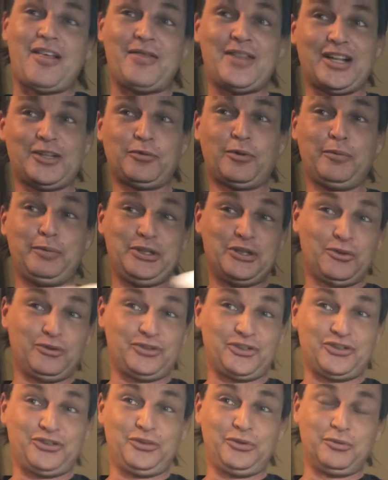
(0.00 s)
That's why we don't
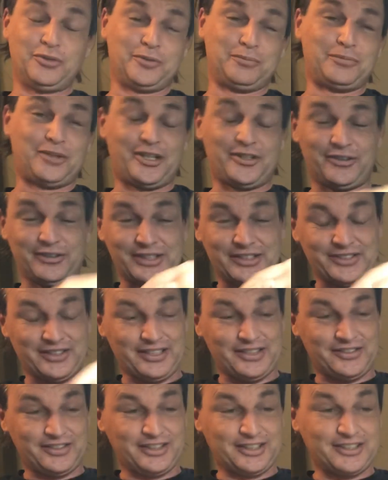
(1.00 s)
just do one model.
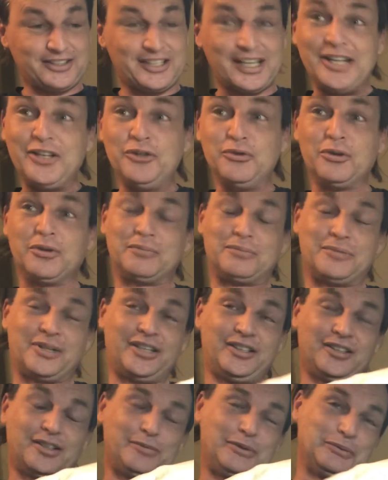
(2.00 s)
It's a continuum,
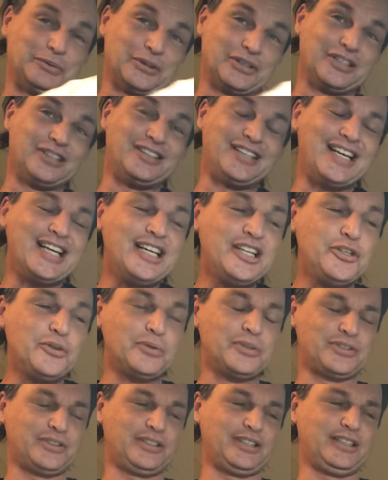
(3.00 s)
right? I mean, we're
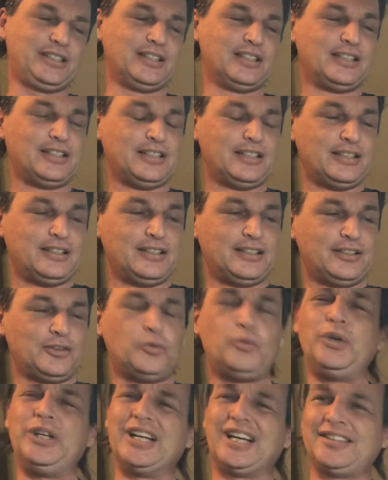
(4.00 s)
continuously,
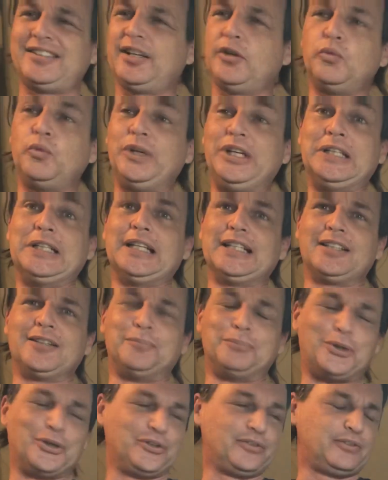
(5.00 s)
I say we like
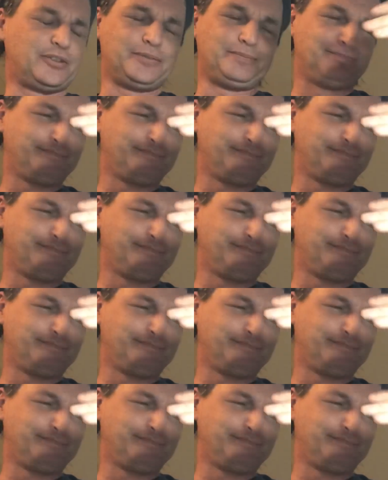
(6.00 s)
I'm part of it.